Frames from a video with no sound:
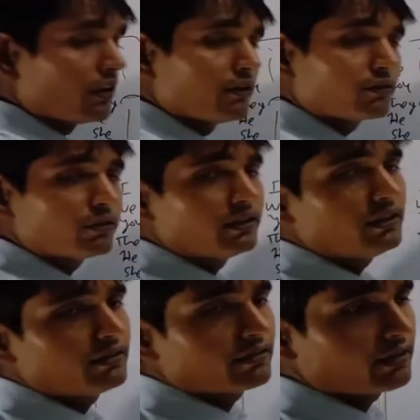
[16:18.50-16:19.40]
So
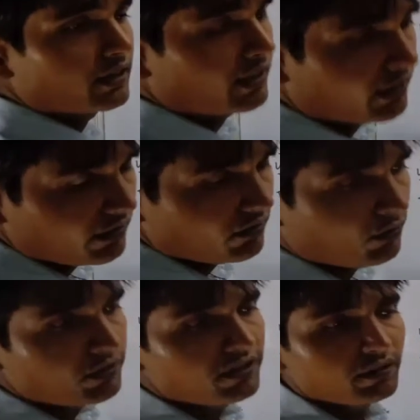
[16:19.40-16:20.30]
he is here again
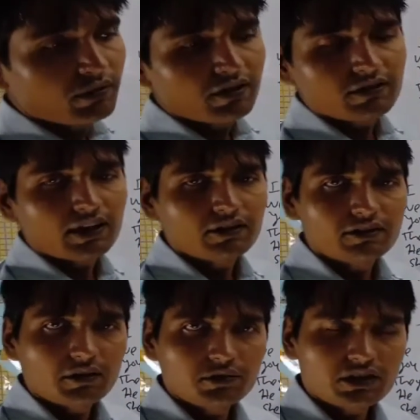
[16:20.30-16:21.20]
nominative case, that
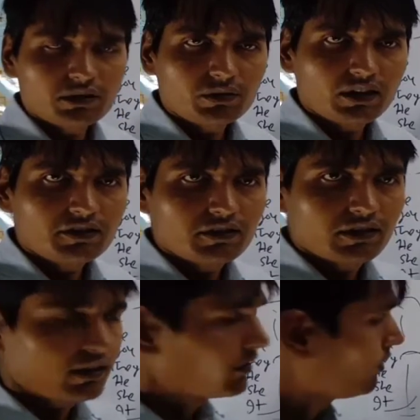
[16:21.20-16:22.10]
is subjective
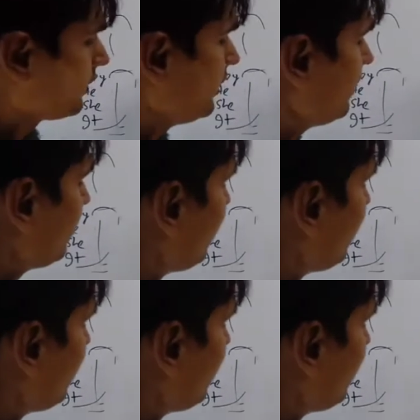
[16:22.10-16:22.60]
case. Okay.